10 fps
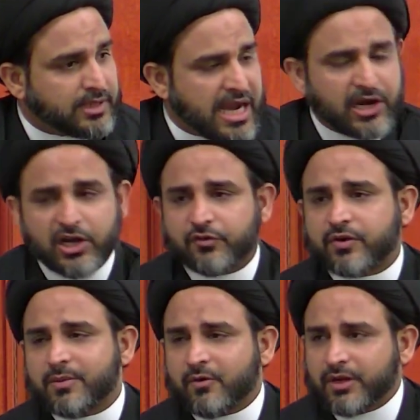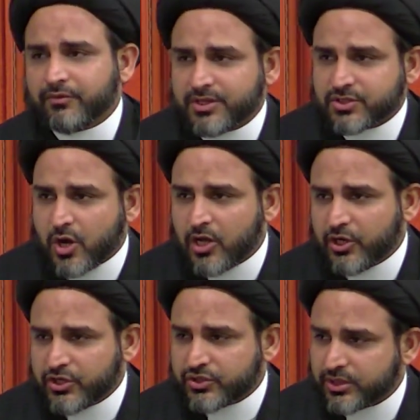I heard from one of the
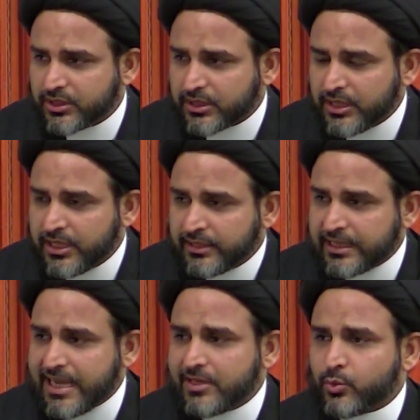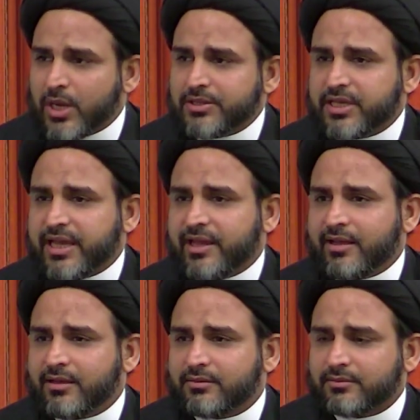scholars that one day,